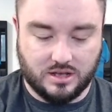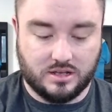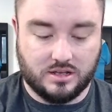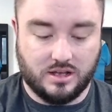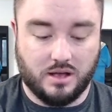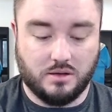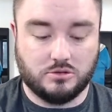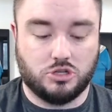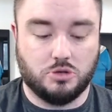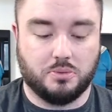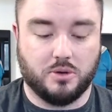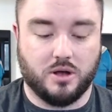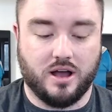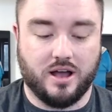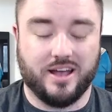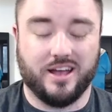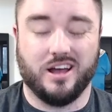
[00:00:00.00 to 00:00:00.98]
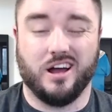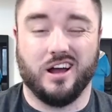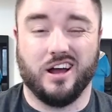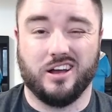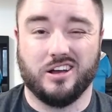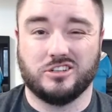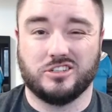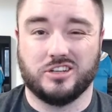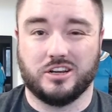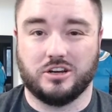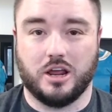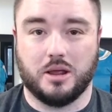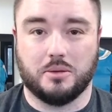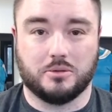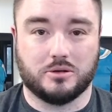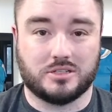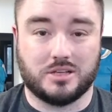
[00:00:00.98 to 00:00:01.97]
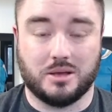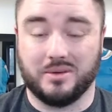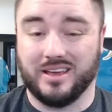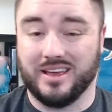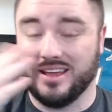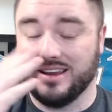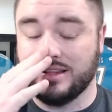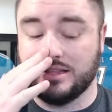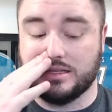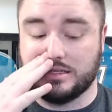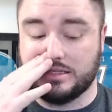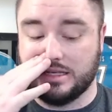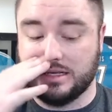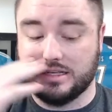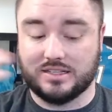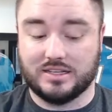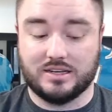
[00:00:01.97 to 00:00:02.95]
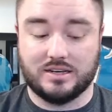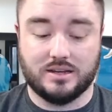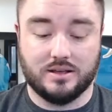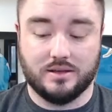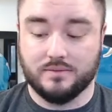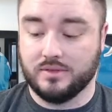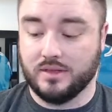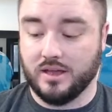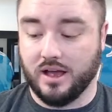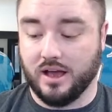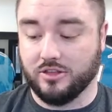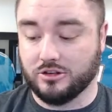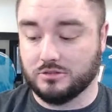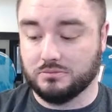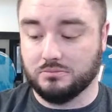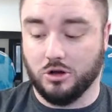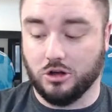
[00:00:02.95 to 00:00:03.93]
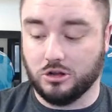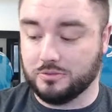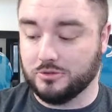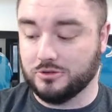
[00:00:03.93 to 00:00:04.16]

I was super high high on Jake Neighbours coming into the season. Uh, there's multiple